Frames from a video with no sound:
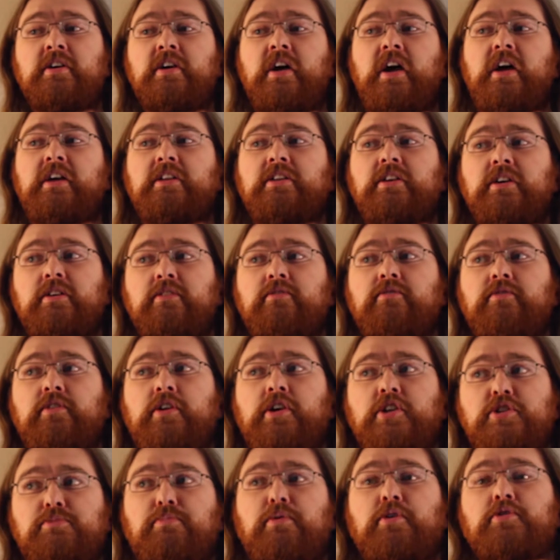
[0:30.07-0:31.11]
and give
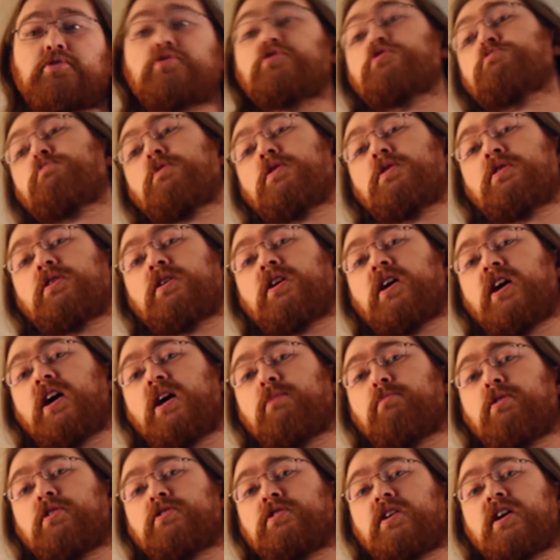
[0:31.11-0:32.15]
each person who's playing the
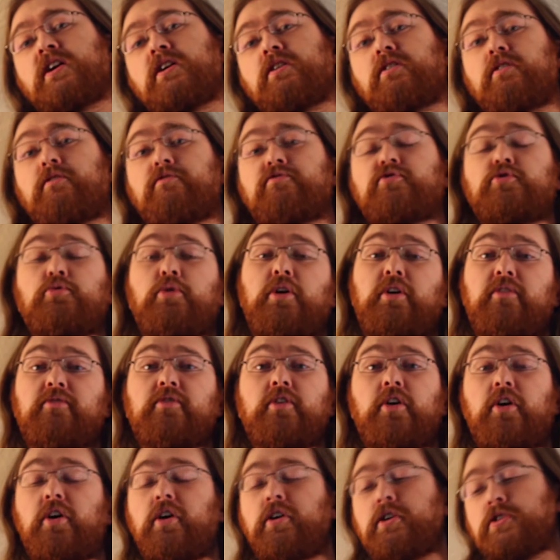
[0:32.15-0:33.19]
game a deck of 12
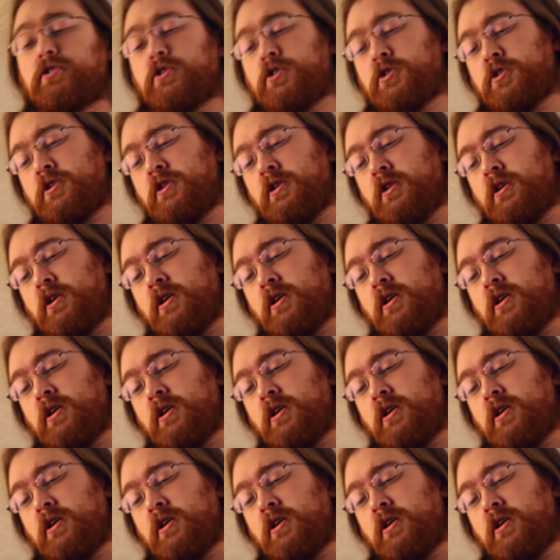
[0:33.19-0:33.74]
cards,